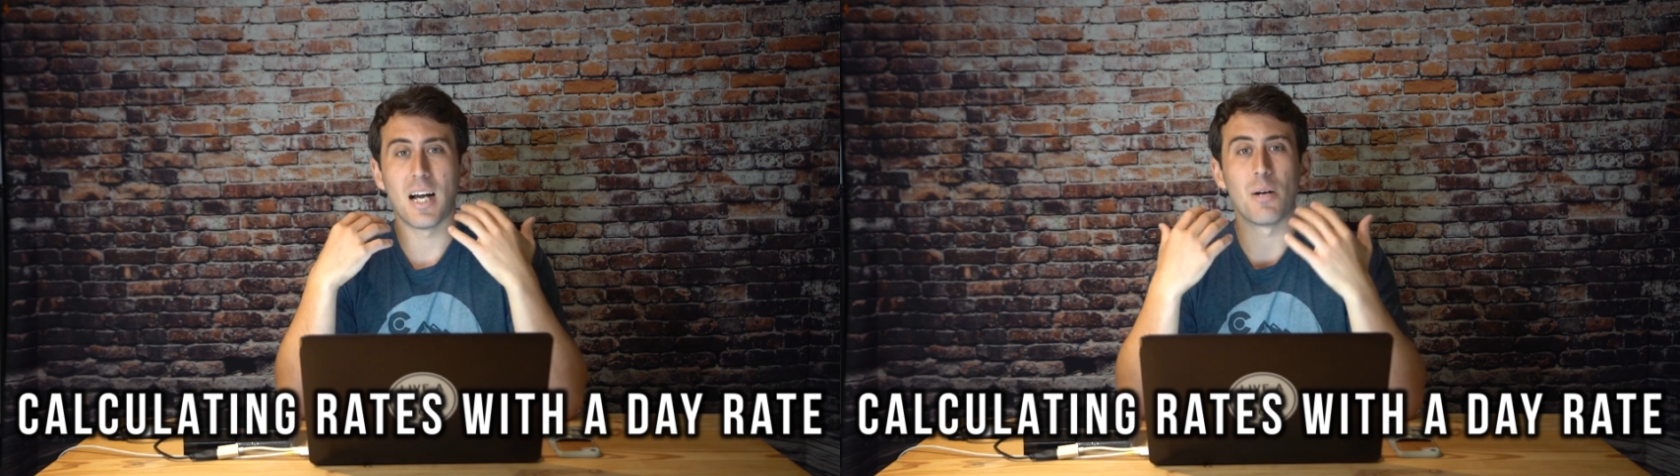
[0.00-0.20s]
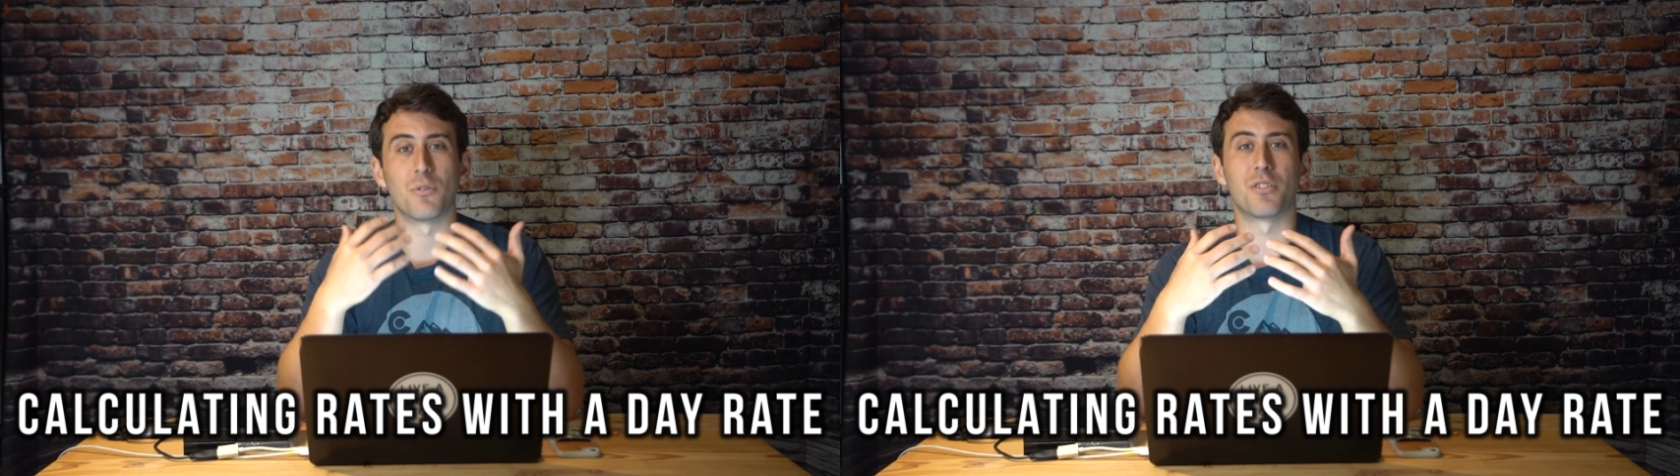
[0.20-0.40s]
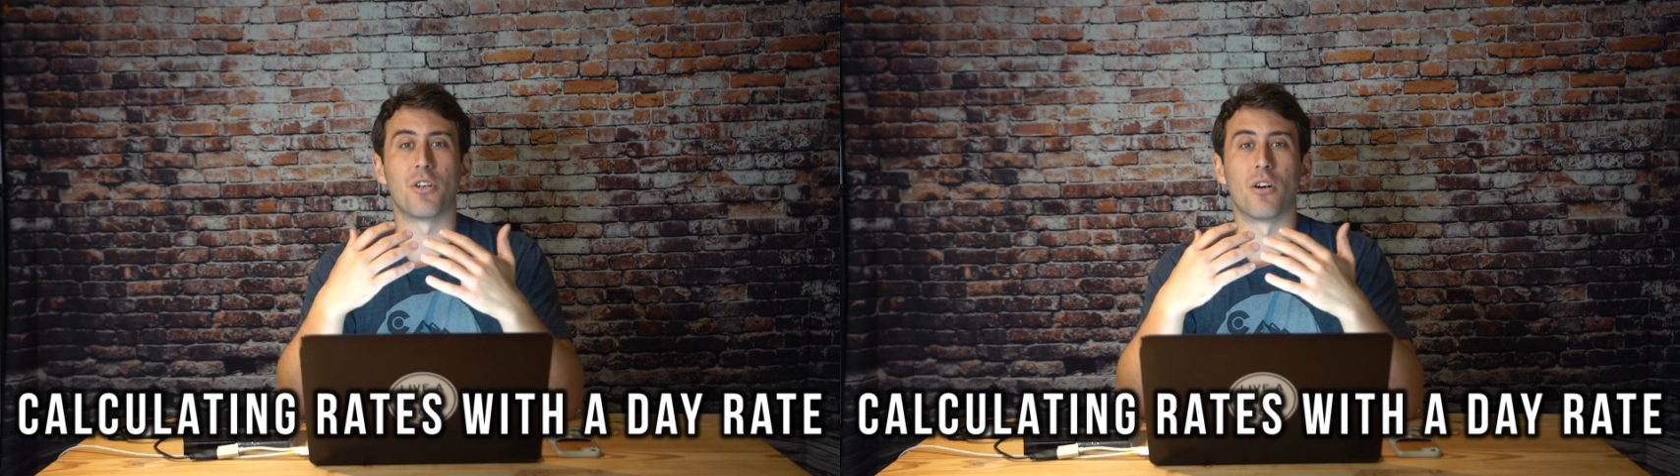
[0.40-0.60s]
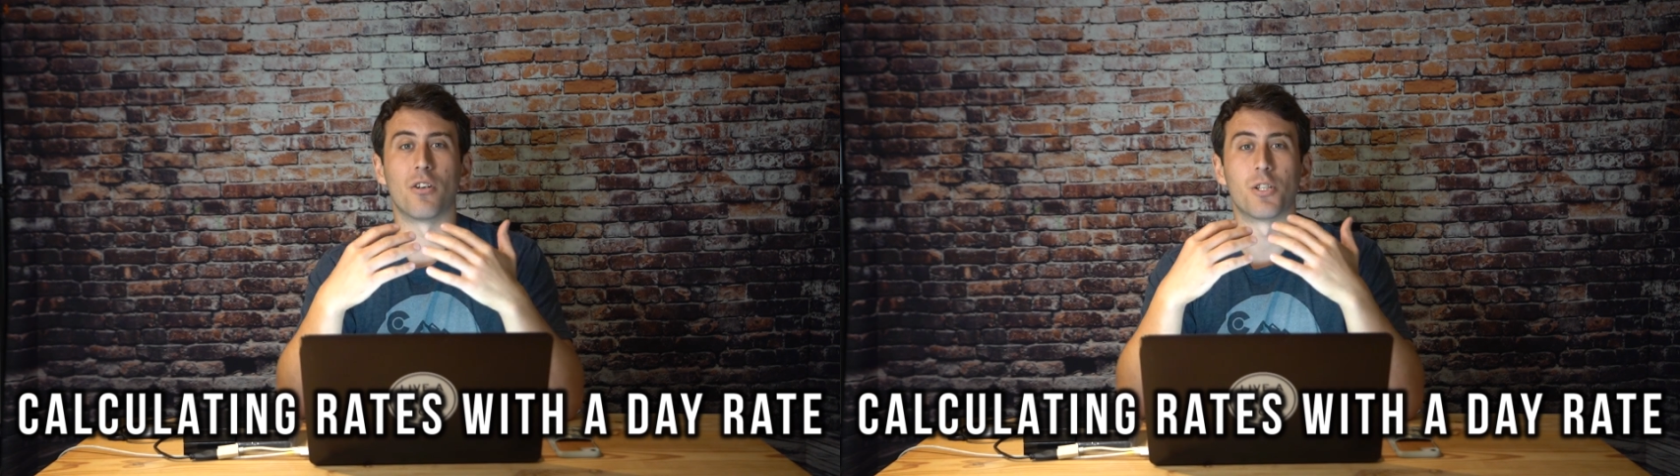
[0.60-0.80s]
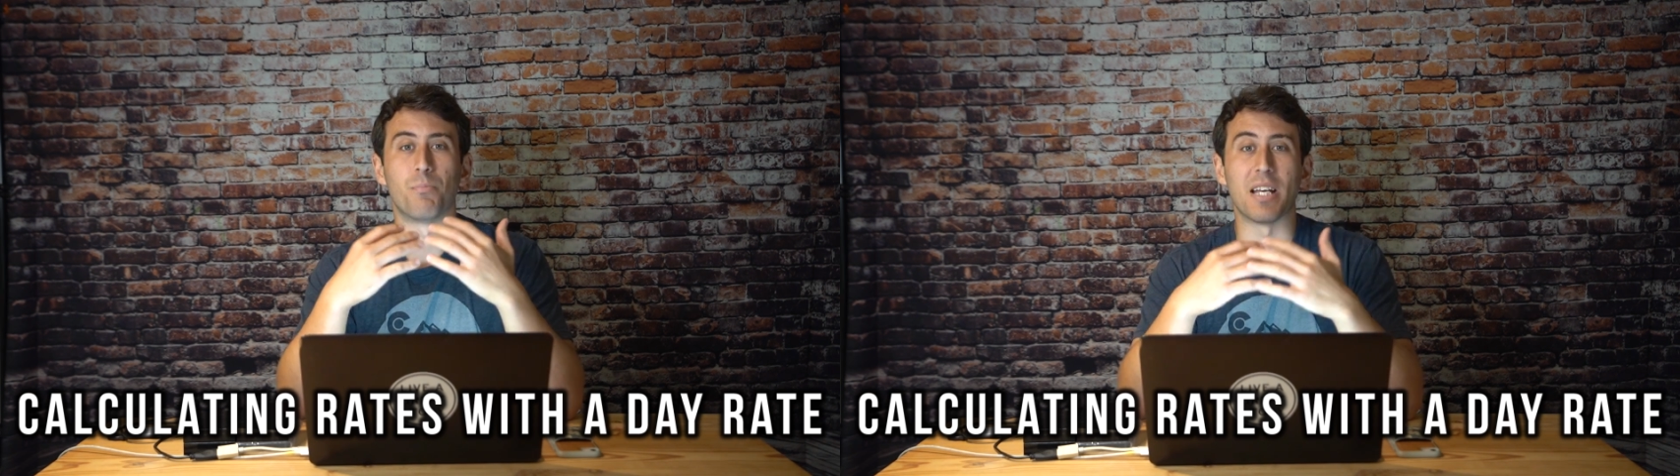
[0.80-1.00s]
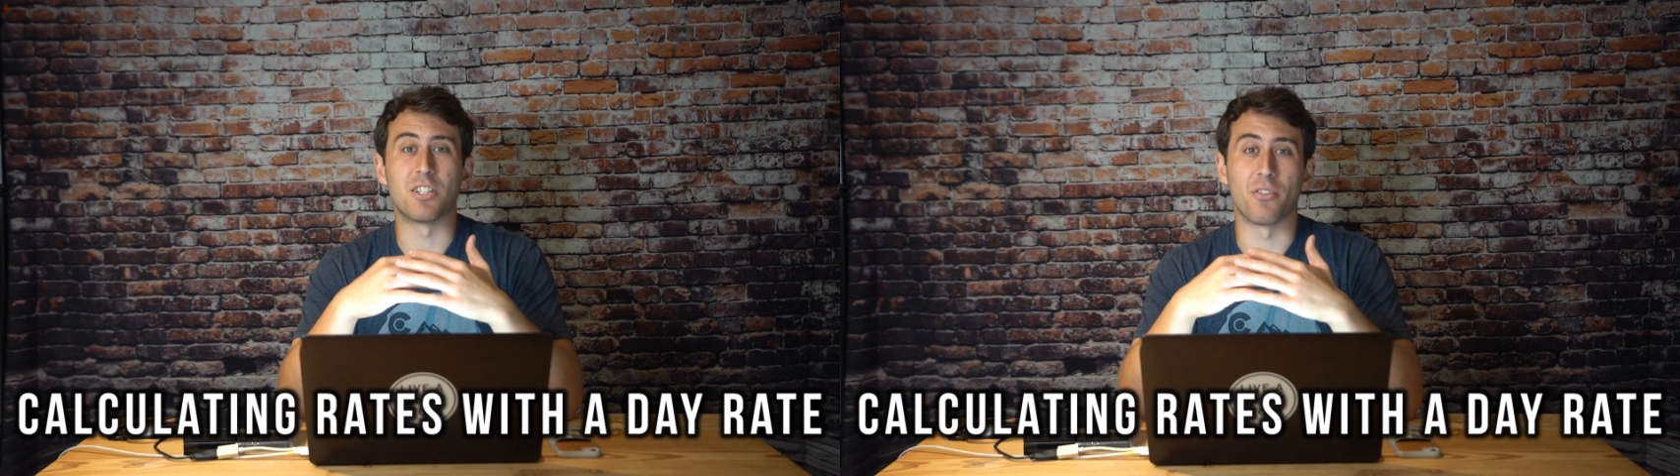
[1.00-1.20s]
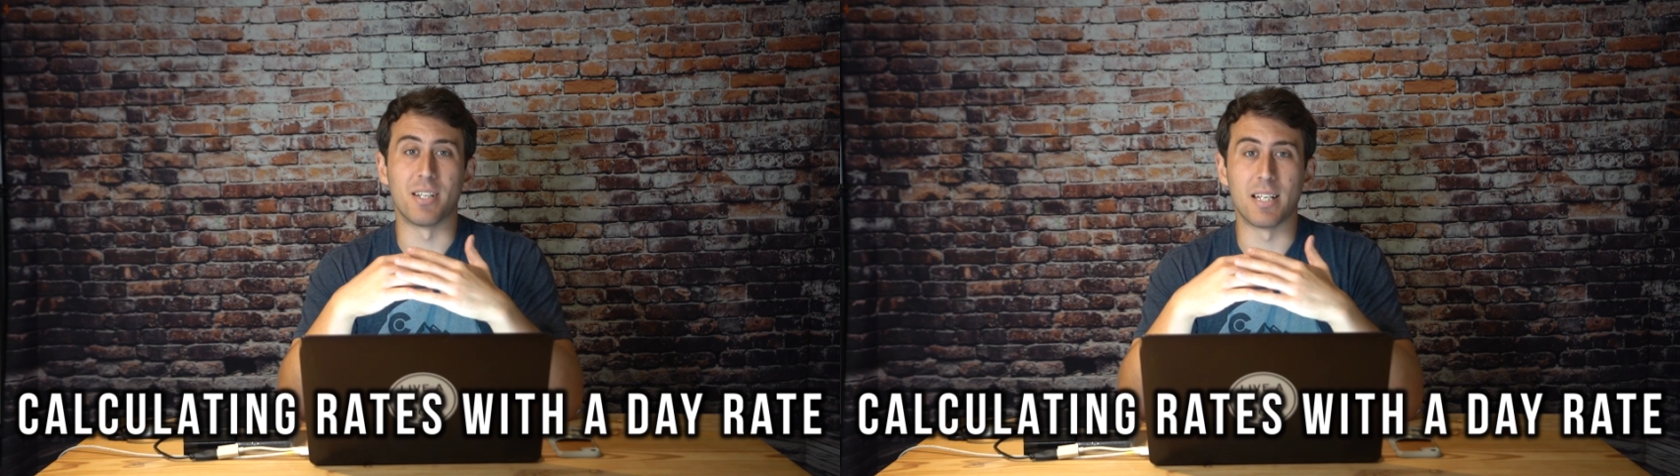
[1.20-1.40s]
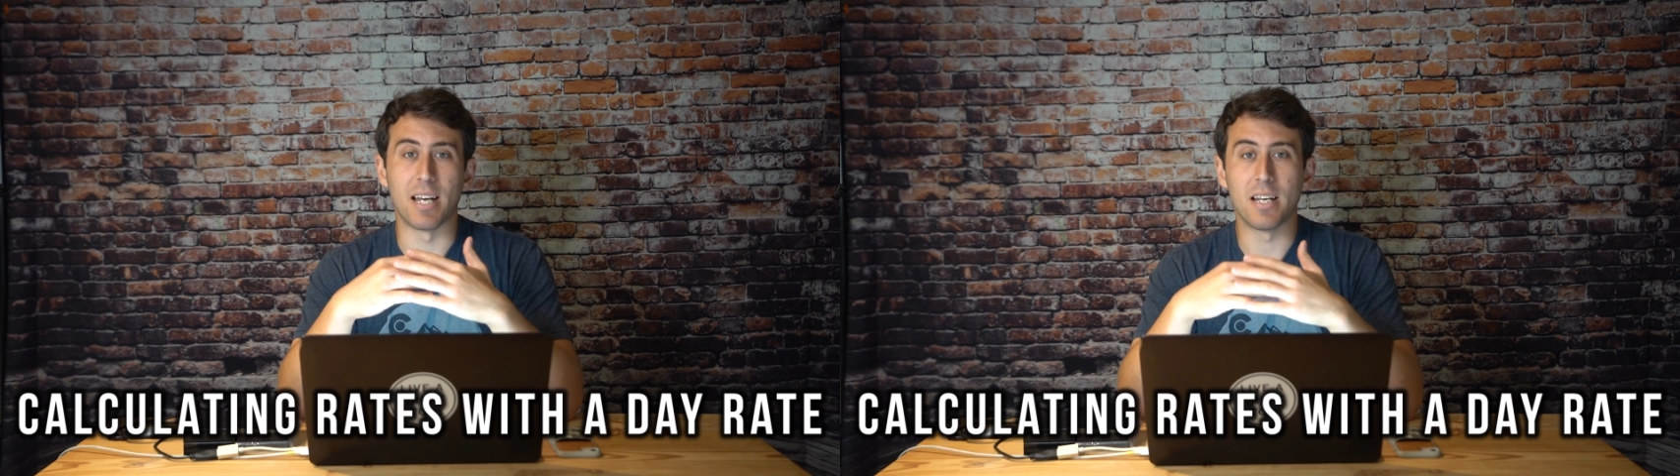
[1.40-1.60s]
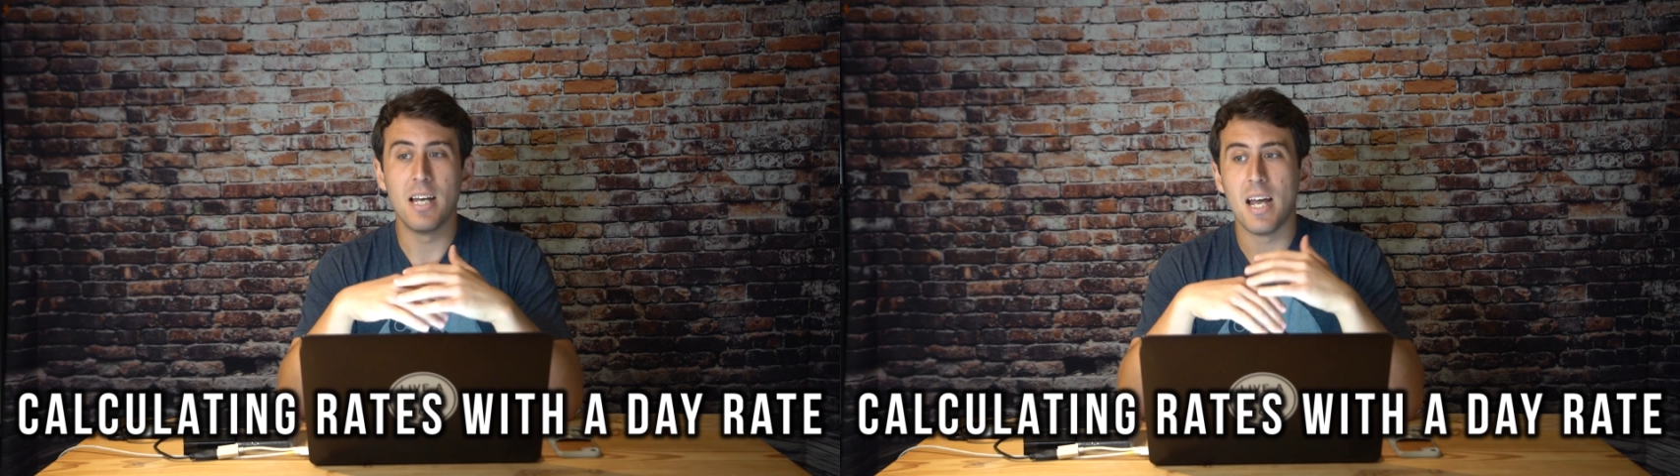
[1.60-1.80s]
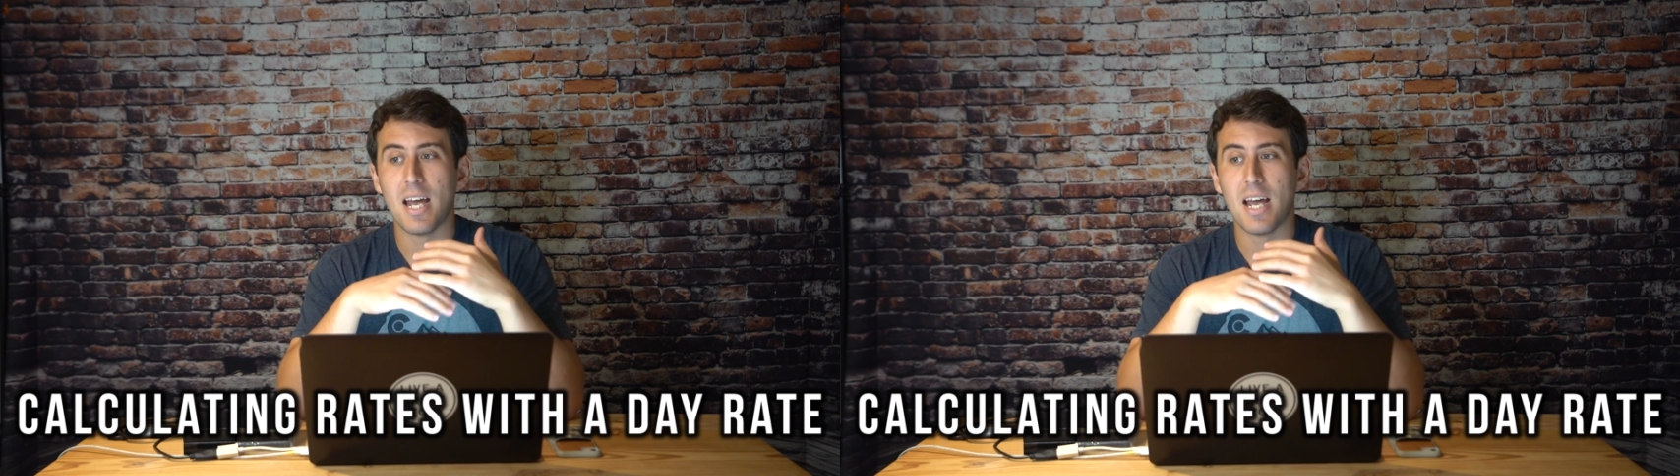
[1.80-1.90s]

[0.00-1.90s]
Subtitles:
I will charge based on the day.